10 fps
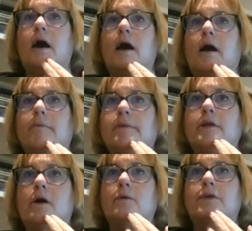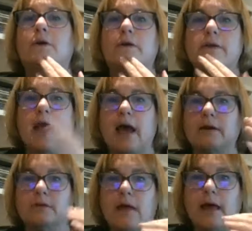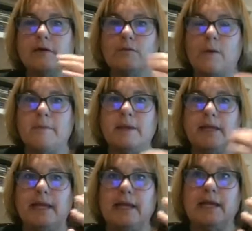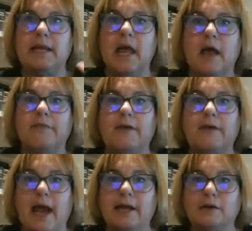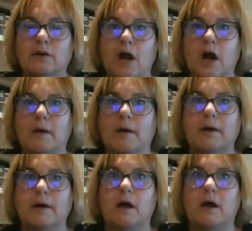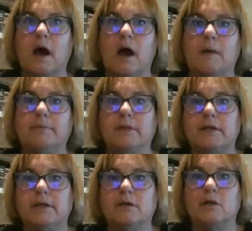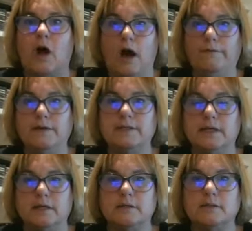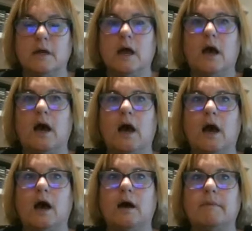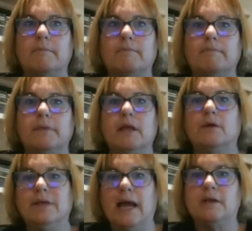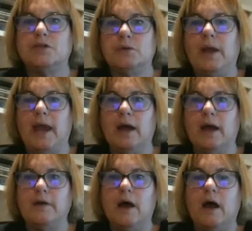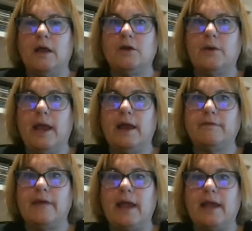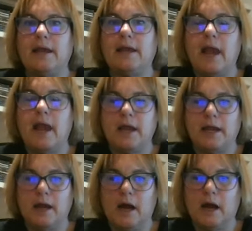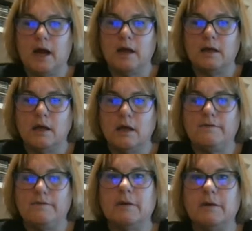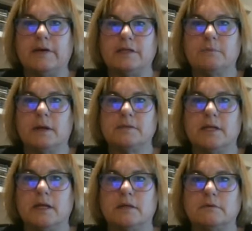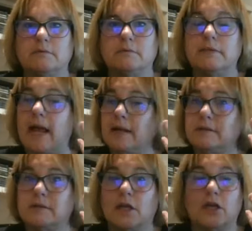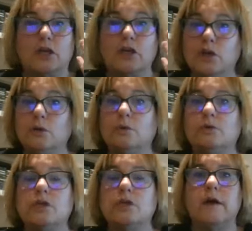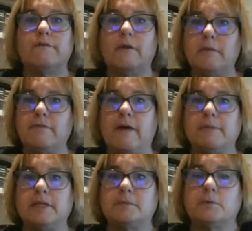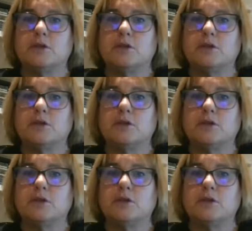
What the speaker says: there are not a lot of women in the higher up political offices. Yes, you have a female vice president. That's huge from a feminist